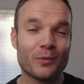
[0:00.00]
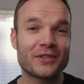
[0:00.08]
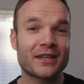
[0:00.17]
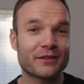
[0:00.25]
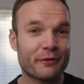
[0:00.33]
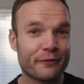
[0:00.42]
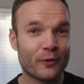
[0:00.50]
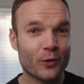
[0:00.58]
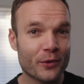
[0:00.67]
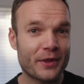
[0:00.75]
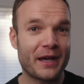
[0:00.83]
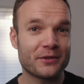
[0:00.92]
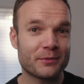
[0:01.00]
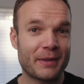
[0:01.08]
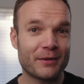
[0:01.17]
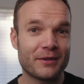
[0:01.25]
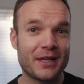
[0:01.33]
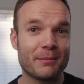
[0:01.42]
which has a
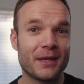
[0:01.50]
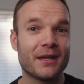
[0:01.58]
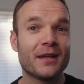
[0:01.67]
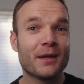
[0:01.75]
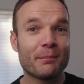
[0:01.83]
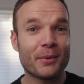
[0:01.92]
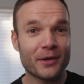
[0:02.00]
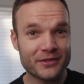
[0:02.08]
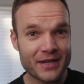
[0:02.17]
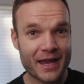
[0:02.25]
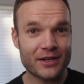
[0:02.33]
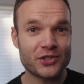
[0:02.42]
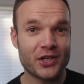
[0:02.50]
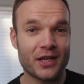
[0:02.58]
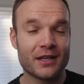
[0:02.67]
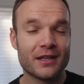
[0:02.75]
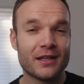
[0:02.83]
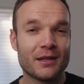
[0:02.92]
£4,000 limit per tax year.
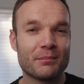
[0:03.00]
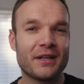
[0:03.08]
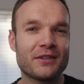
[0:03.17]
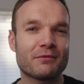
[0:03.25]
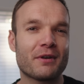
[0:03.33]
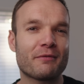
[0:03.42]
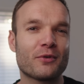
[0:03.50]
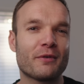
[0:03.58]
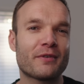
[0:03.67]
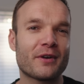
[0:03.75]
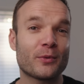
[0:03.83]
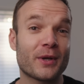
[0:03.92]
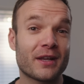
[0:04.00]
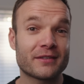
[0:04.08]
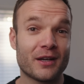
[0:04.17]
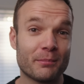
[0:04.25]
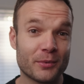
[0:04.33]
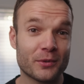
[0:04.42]
But let's run through a very quick
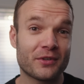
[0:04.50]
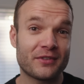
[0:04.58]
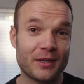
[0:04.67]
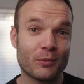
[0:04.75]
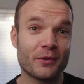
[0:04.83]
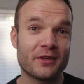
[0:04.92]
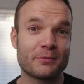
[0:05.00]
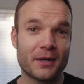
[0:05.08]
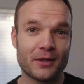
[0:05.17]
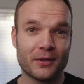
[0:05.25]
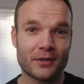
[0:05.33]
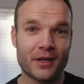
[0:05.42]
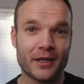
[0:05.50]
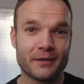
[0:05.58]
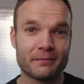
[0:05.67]
example to see what this might look like.